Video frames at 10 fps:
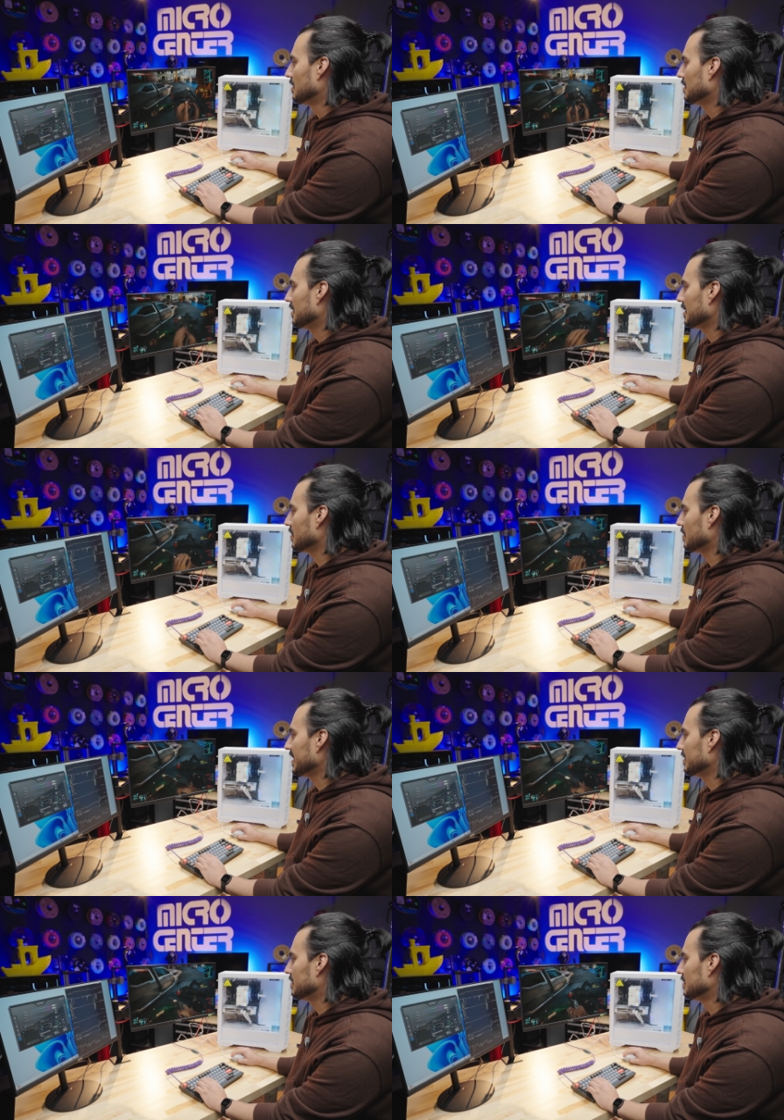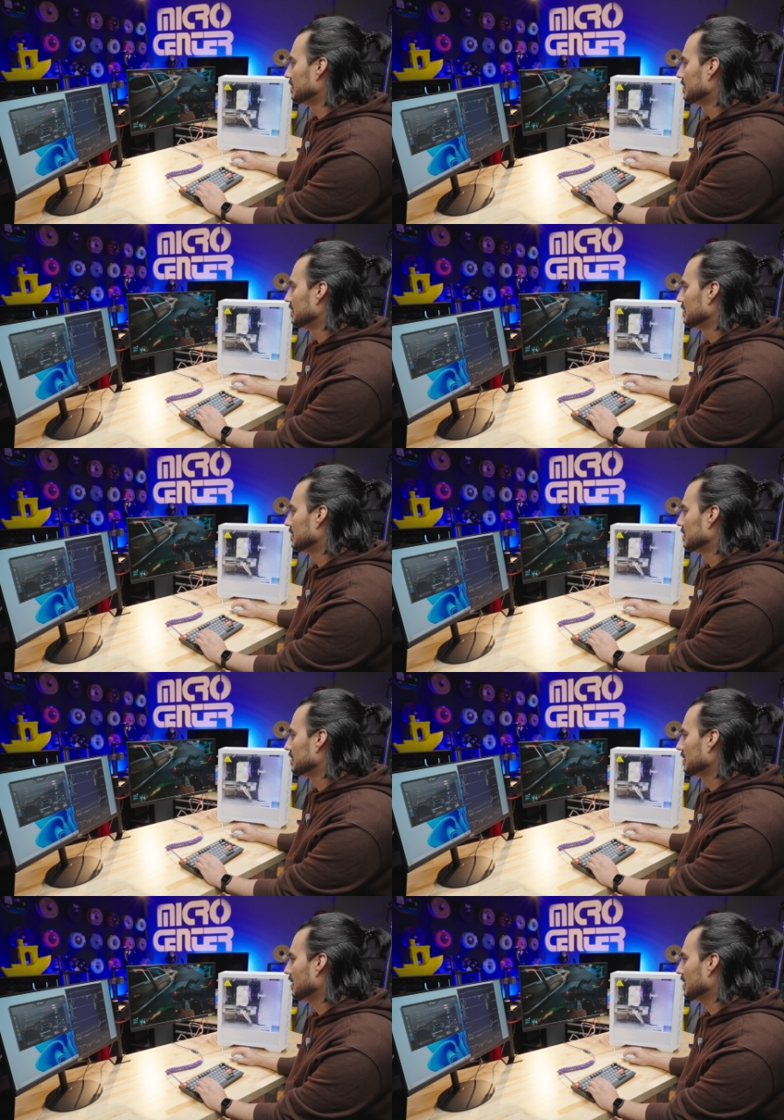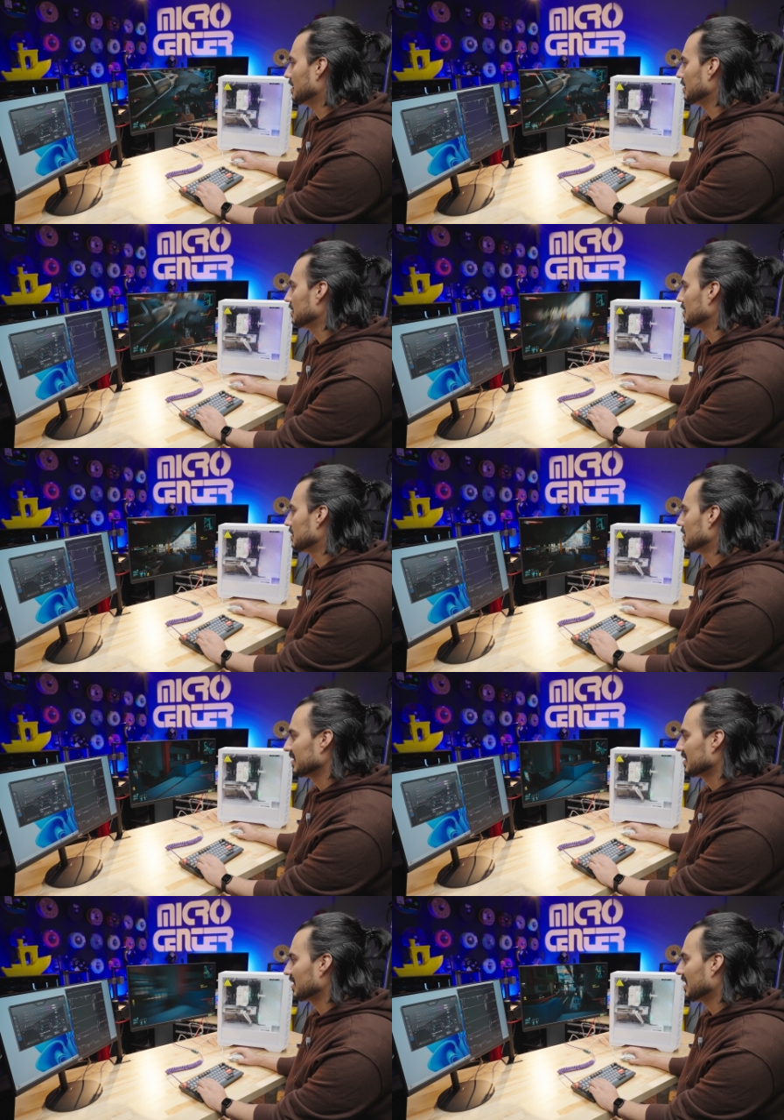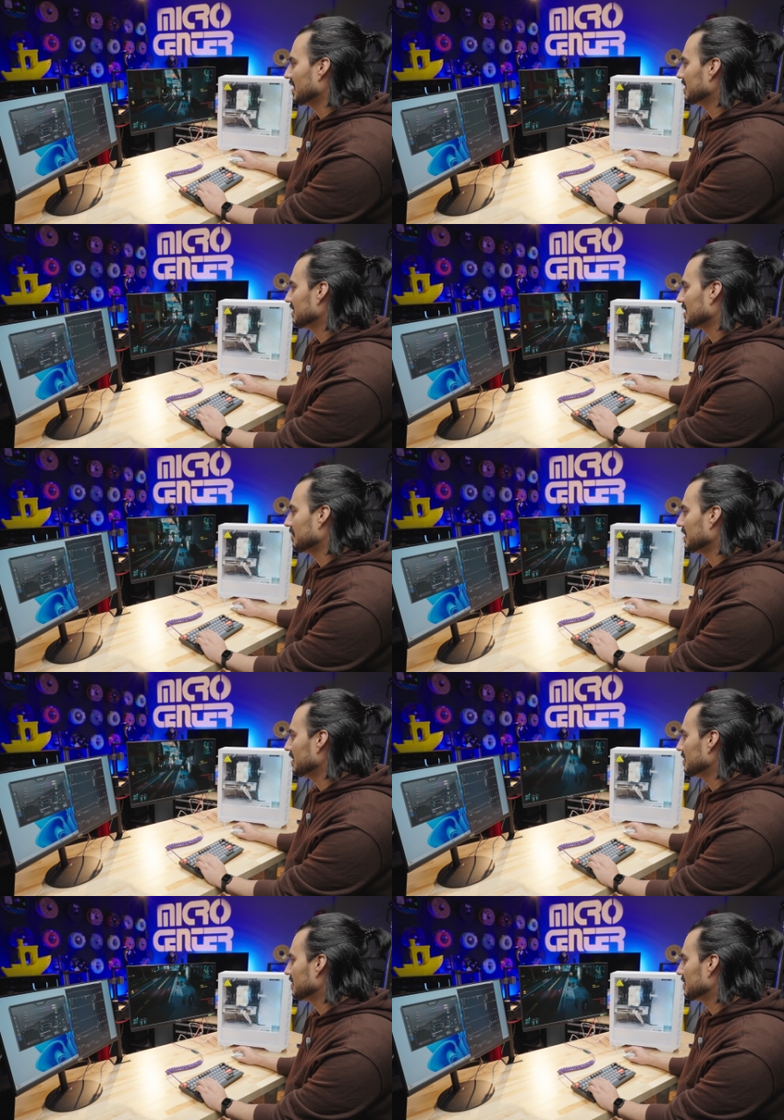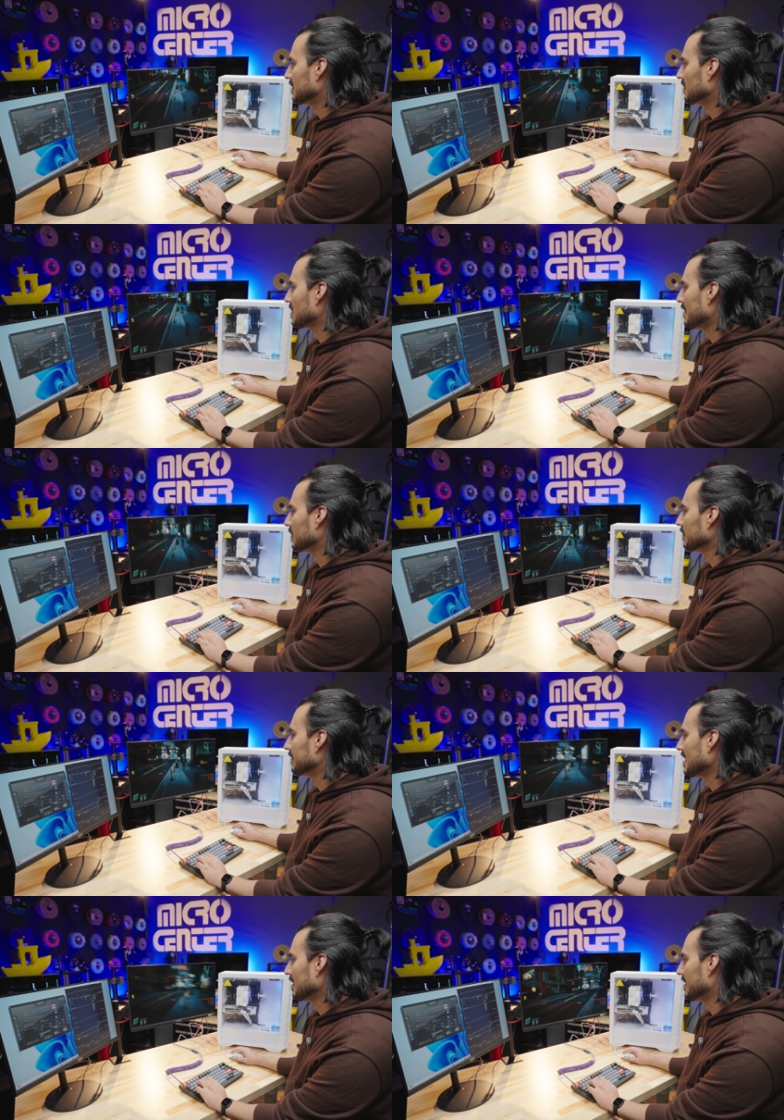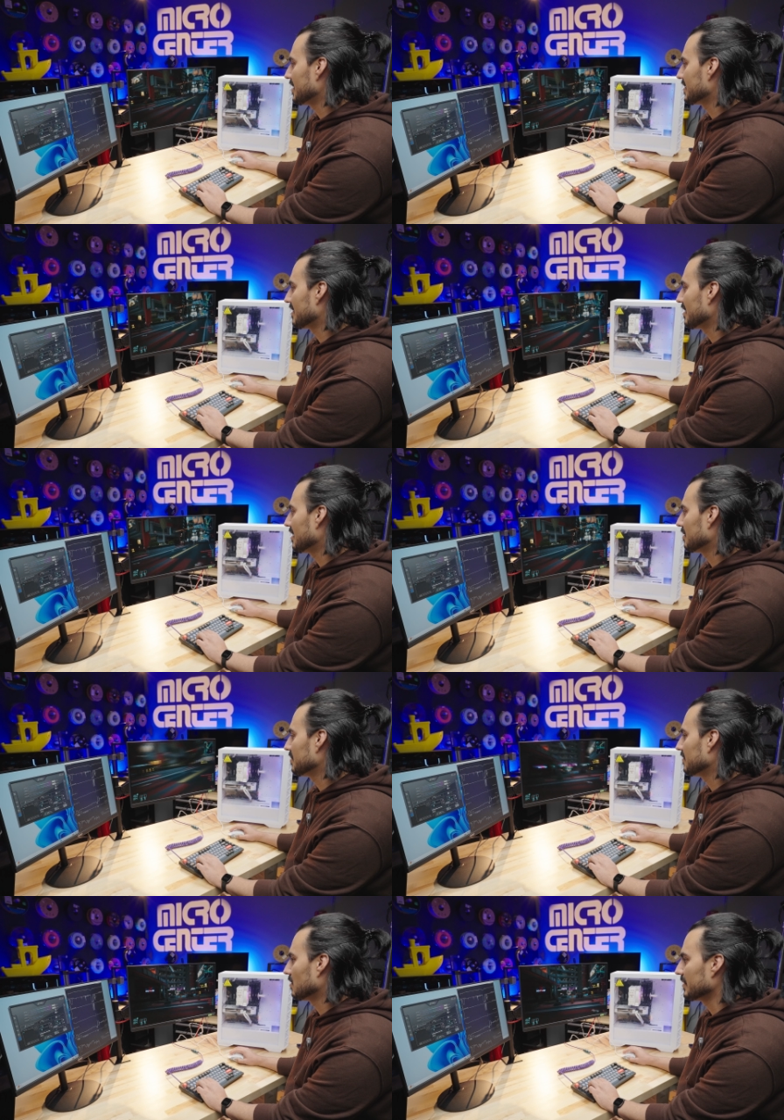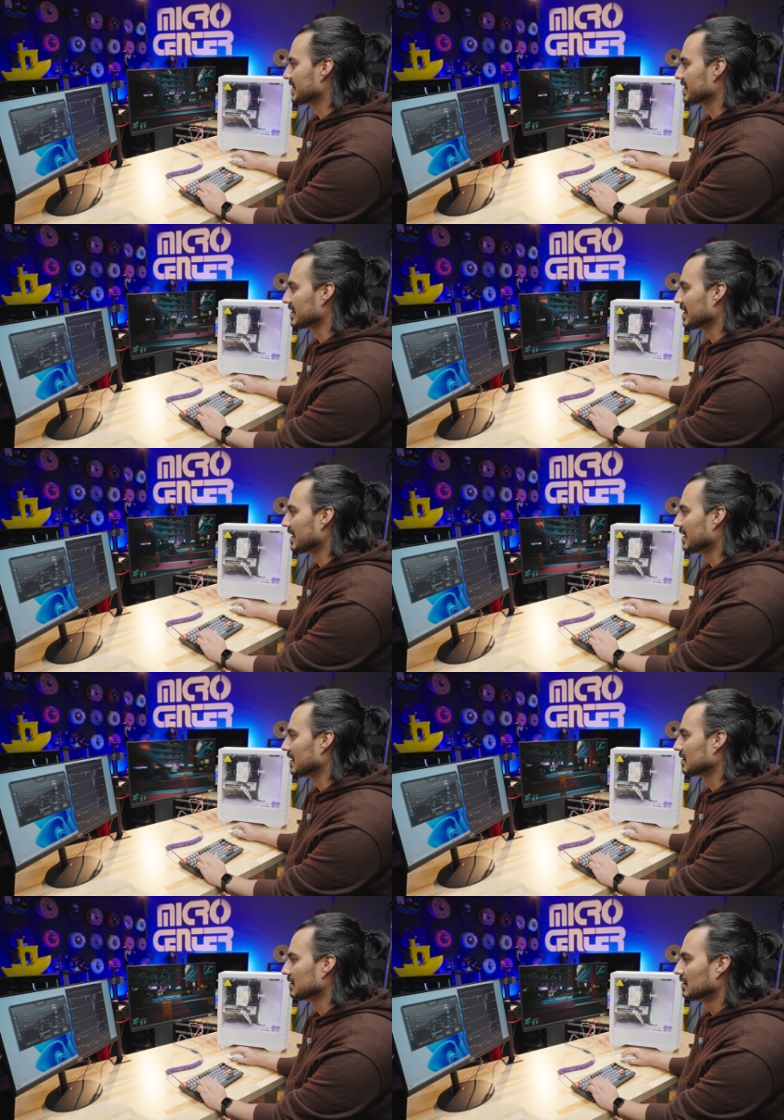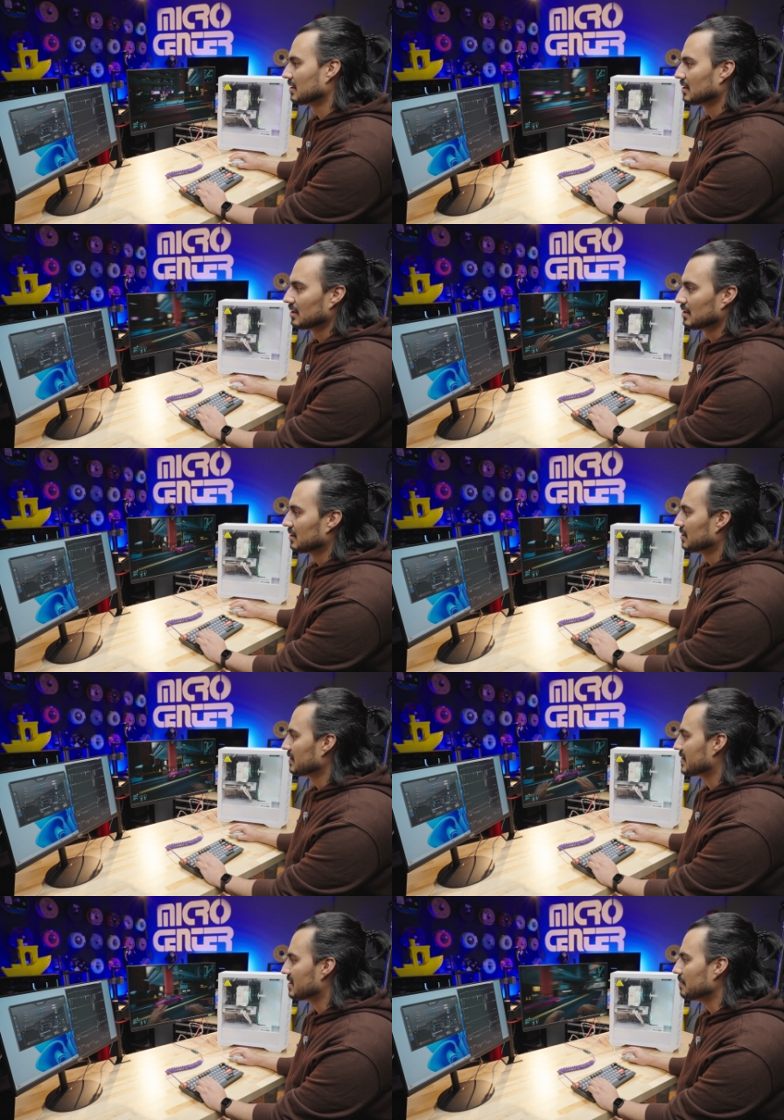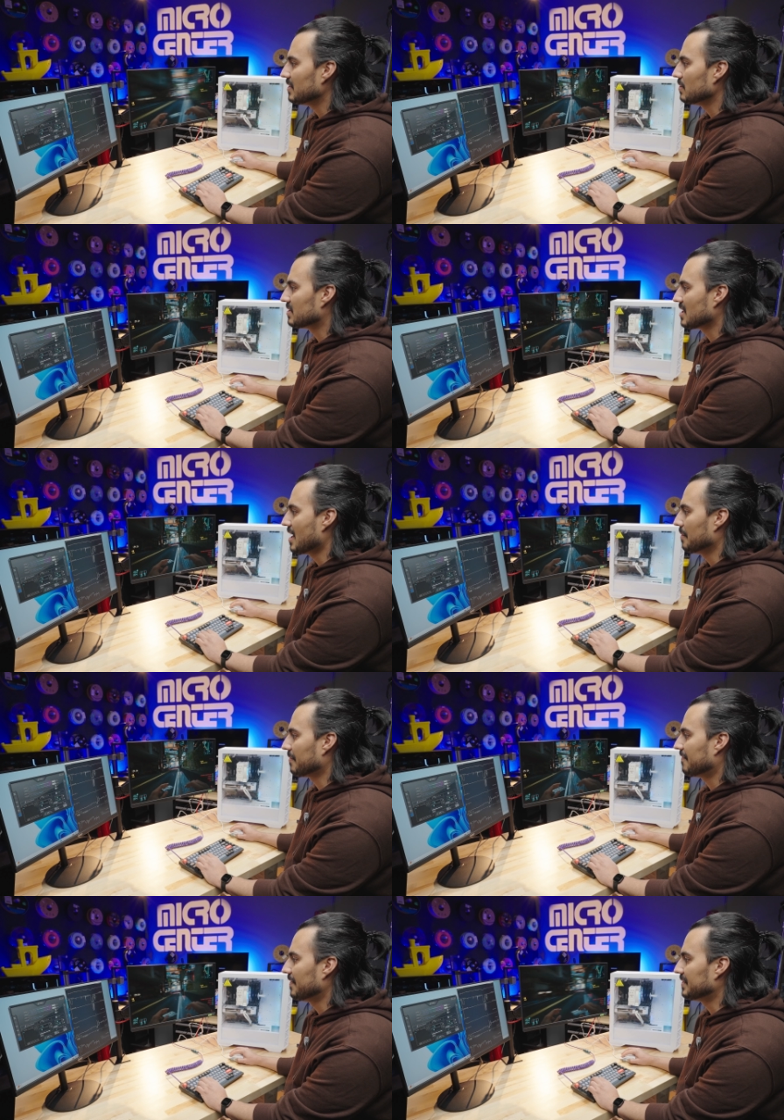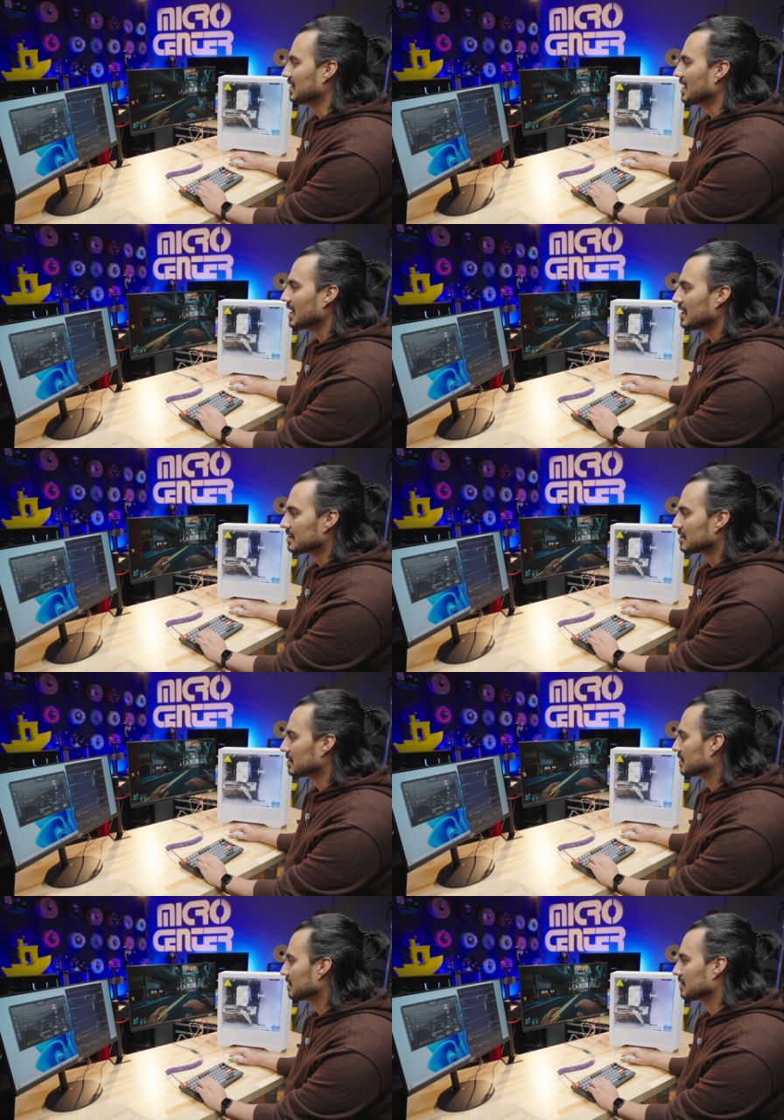All right, go to bed. Good night. But again, I mean, graphical fidelity is there, performance is there. CPU temp 58,